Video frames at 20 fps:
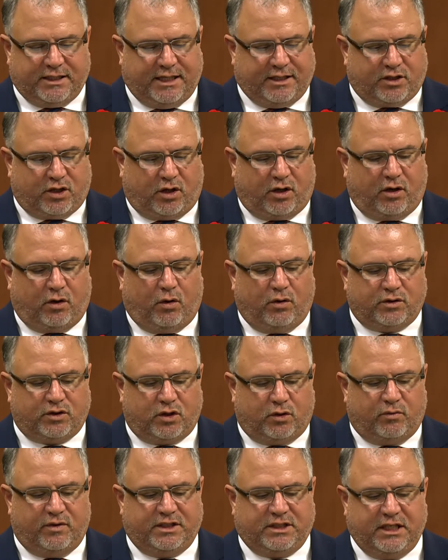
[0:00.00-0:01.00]
Centre
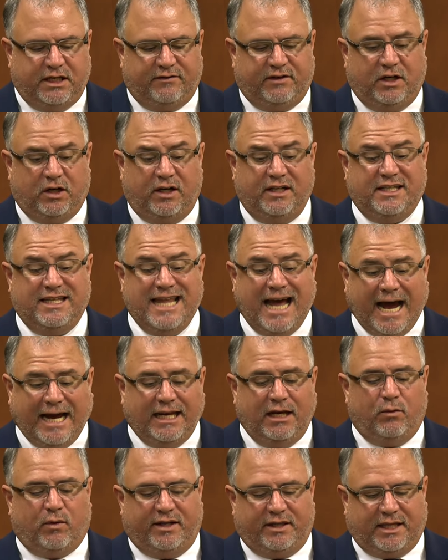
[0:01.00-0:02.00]
also received nearly
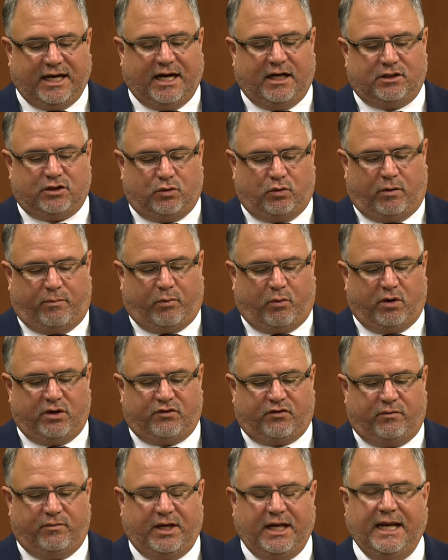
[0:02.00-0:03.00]
91,000
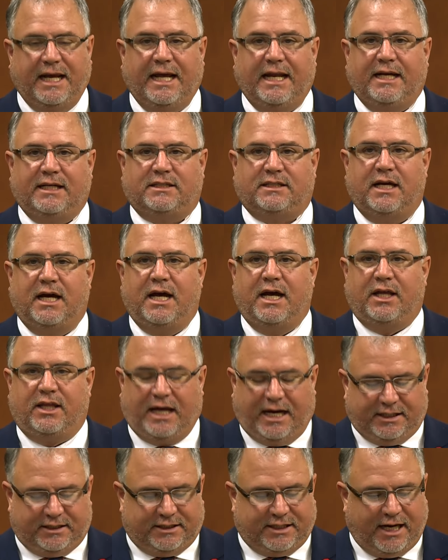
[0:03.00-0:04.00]
reports from Canadians
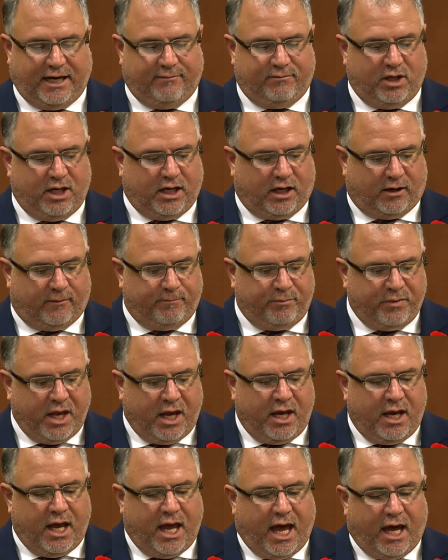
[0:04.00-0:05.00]
that same year.
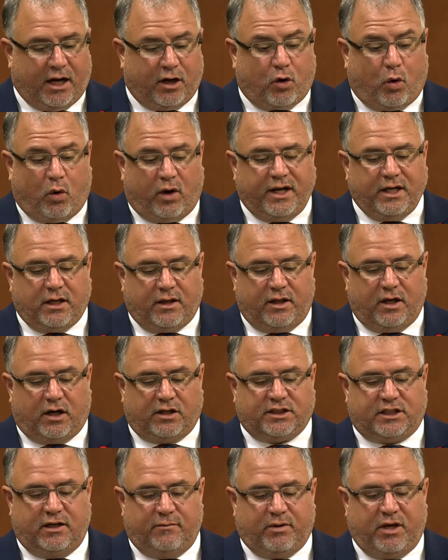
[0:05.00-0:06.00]
And according to the
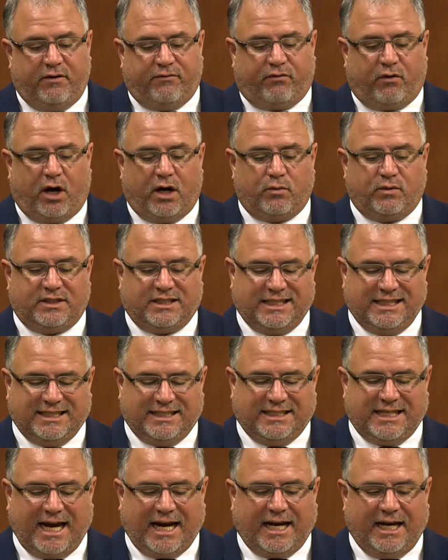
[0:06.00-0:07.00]
RCMP, fraud was the
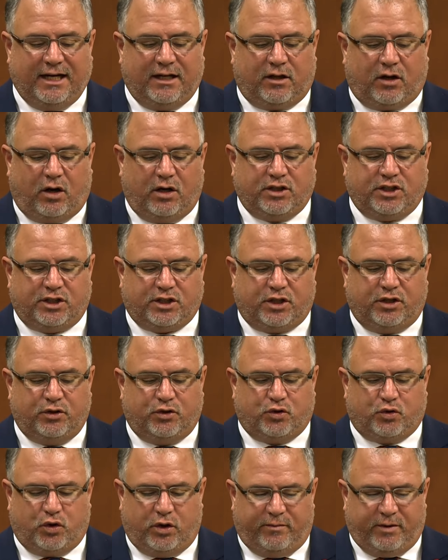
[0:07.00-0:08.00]
second largest
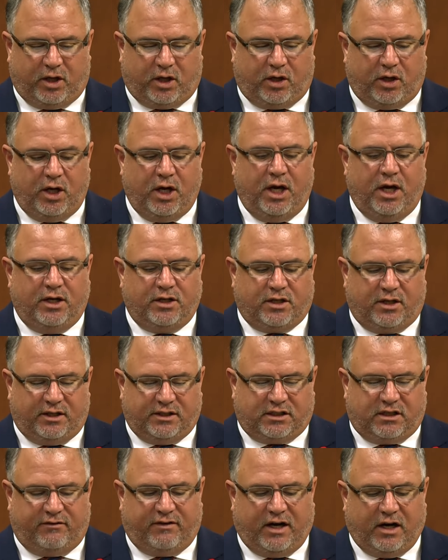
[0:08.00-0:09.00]
contributor to
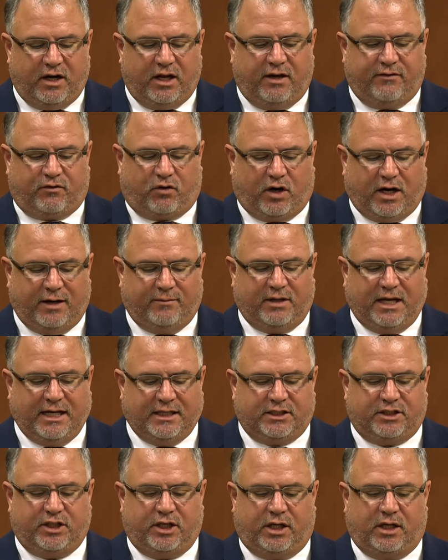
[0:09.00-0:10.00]
the severity of crime
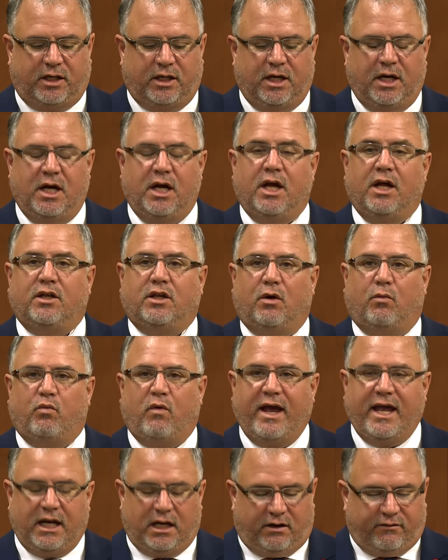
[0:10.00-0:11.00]
last year. The
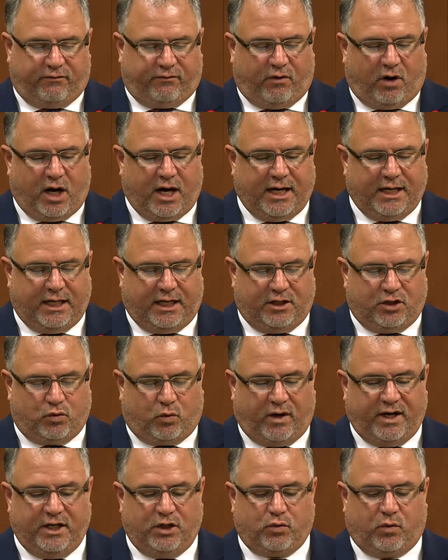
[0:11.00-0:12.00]
rate of fraud in
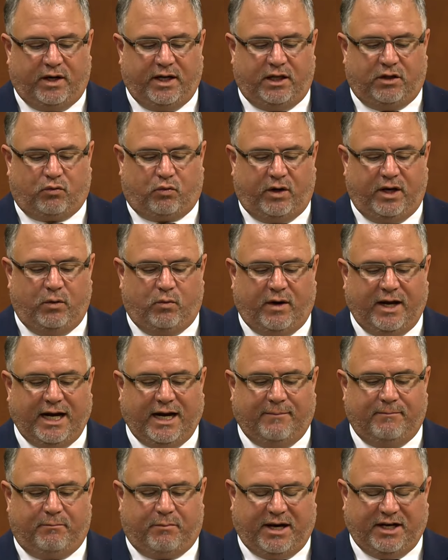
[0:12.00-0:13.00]
2023 went
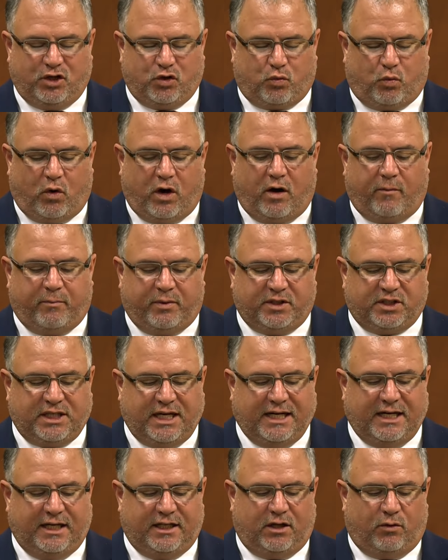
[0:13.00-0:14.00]
up by
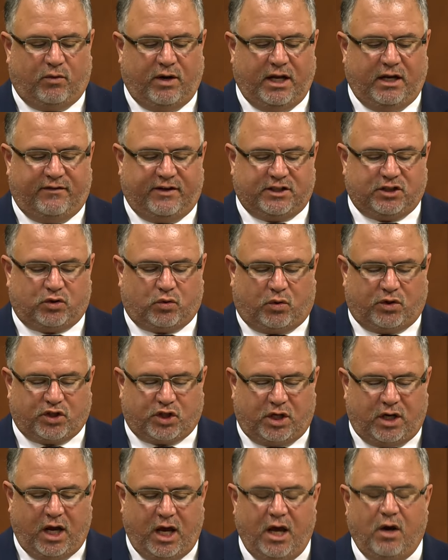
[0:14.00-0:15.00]
12%, and the rate of
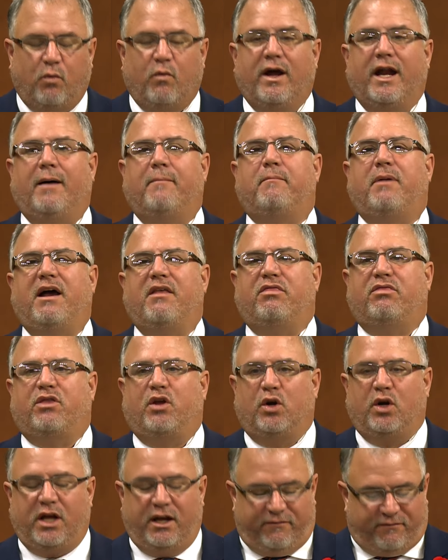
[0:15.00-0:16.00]
extortion went up by
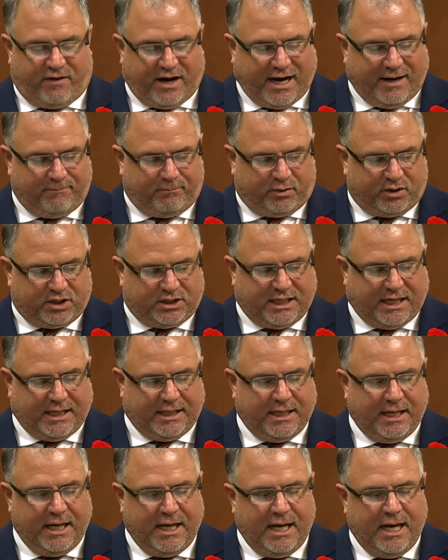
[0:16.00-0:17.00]

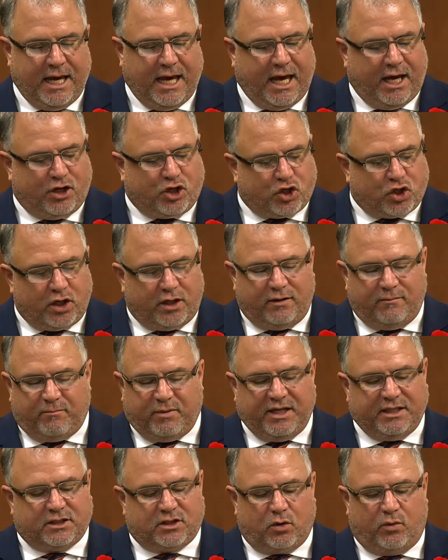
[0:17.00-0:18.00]
35%. It shouldn't
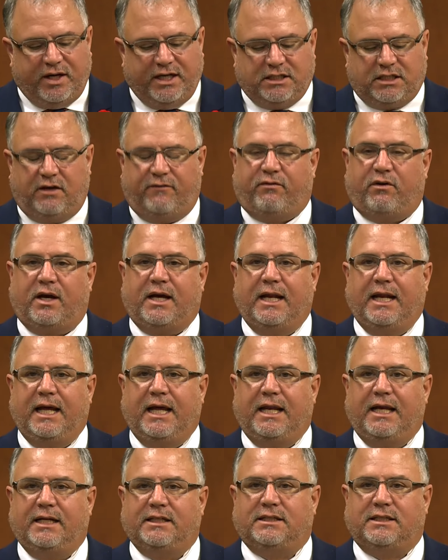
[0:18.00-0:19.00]
be so easy for
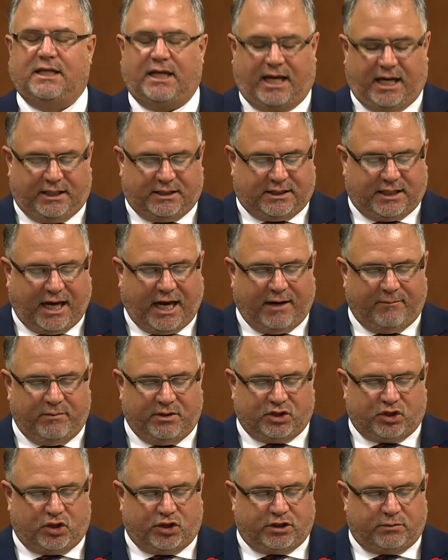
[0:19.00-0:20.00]
Canadians to get scammed,
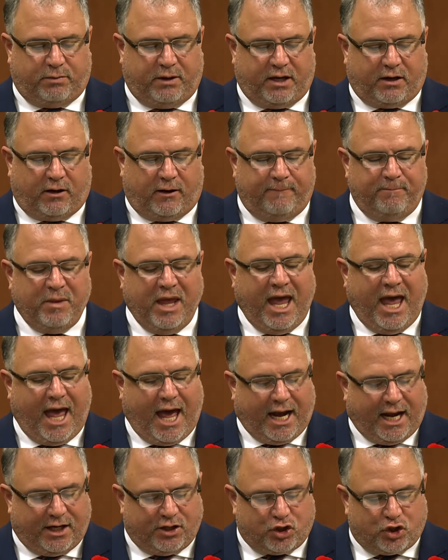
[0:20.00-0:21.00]
Mr. Speaker,
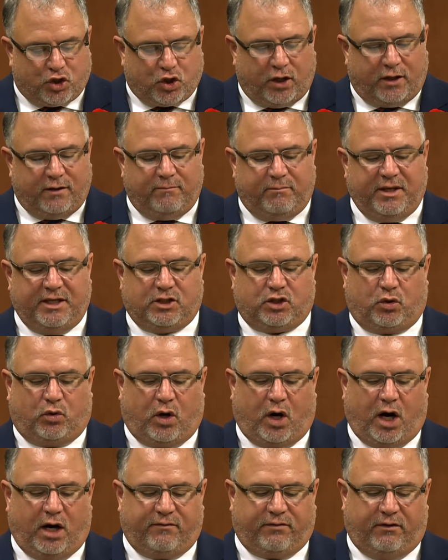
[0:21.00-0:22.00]
and it shouldn't be so
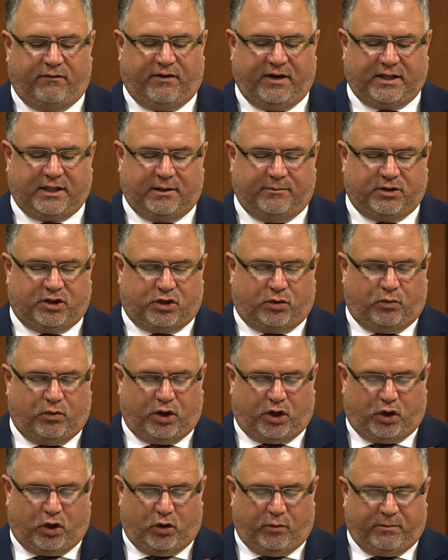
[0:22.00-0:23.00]
hard for victims to
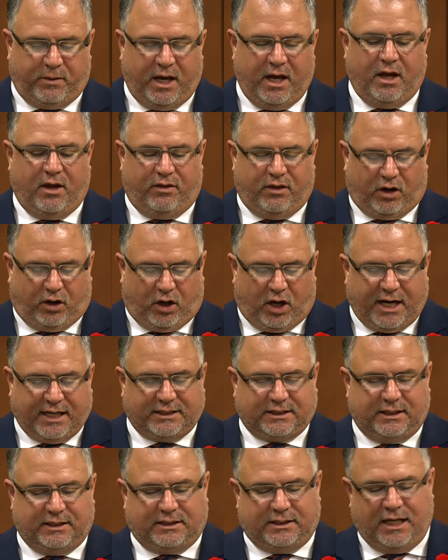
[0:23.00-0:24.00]
recoup their
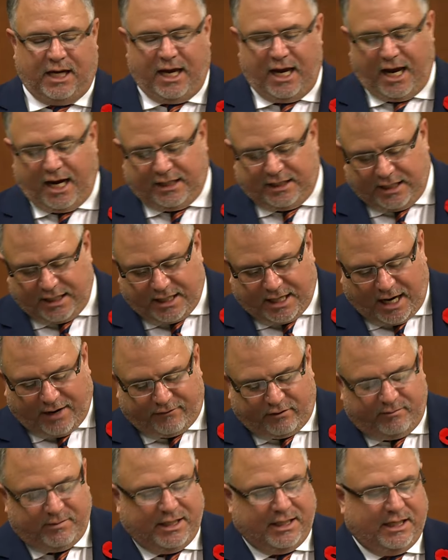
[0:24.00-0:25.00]
losses. And the
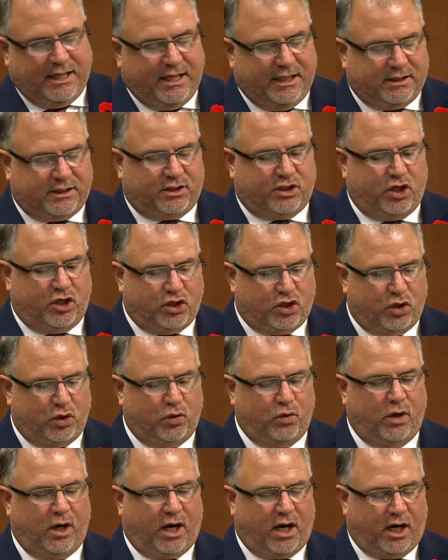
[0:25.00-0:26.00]
government needs to
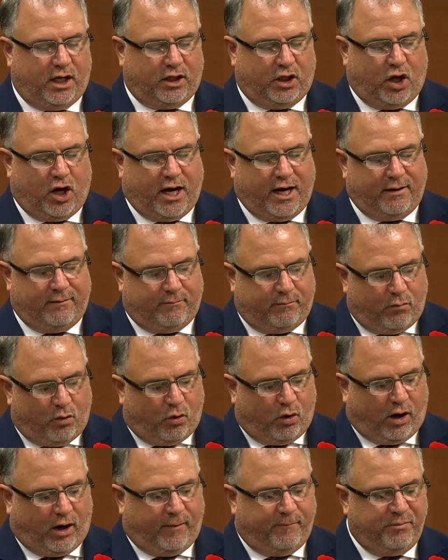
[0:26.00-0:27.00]
do a lot
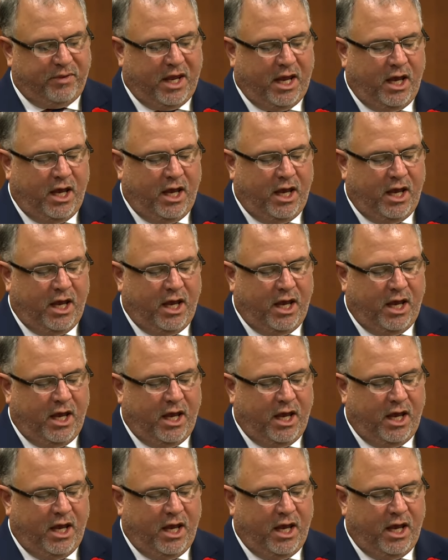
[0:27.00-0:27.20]
more.